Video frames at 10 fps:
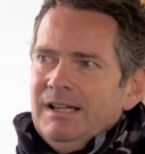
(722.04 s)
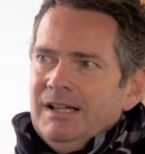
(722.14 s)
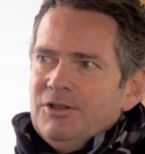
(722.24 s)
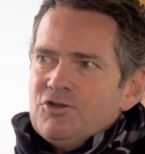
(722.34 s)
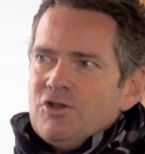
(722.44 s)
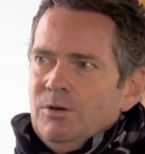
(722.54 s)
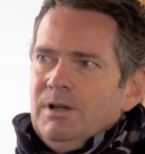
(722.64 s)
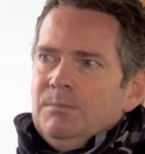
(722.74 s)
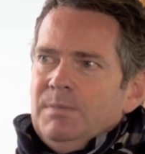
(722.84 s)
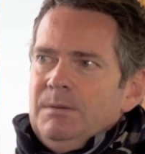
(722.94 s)
and
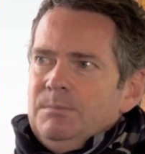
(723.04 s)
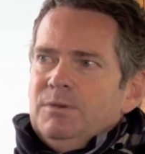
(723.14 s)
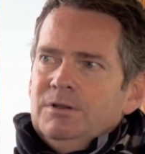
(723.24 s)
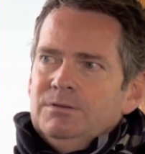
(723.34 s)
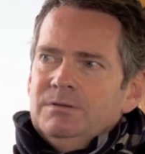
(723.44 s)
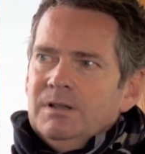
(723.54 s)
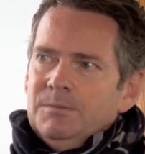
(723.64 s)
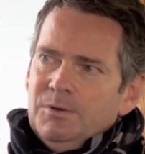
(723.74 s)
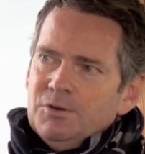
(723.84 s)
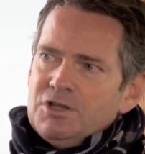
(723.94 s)
showing people who
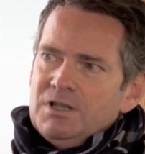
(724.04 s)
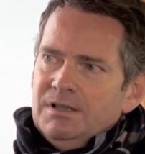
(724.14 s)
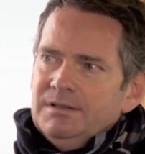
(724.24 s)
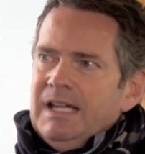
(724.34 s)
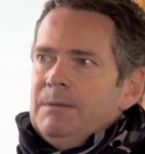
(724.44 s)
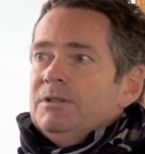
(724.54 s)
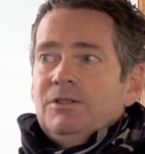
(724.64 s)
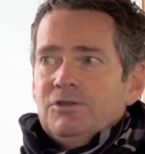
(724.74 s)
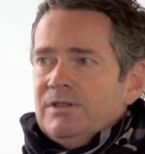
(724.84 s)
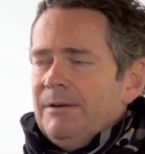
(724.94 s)
unfortunately are not able
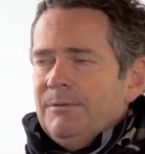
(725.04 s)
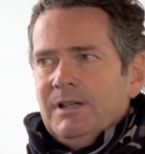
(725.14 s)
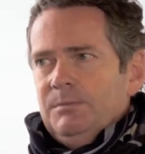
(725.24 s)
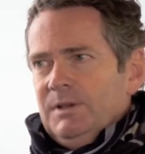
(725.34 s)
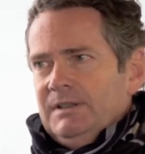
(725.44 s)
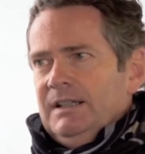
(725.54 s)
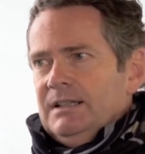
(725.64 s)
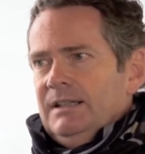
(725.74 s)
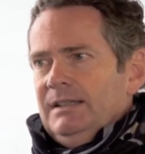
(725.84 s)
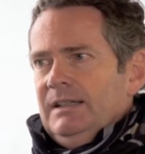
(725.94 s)
to travel, in
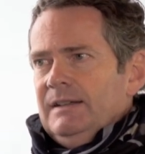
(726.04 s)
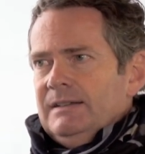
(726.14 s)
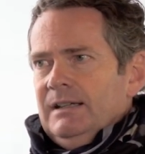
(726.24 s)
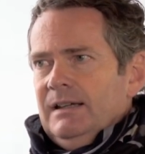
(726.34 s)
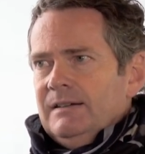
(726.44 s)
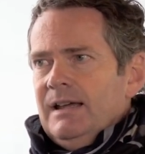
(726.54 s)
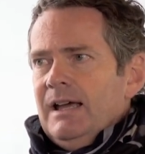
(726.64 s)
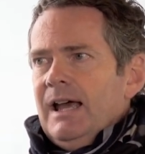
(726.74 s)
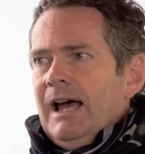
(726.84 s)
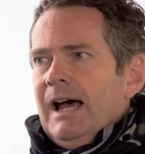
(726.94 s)
particular in these days,
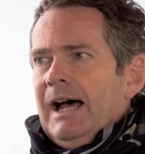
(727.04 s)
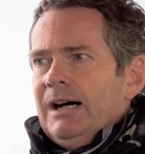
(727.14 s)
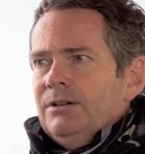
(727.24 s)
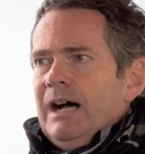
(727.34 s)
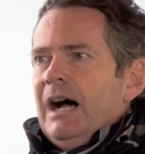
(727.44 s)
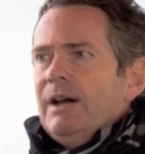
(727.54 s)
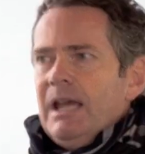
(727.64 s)
how, how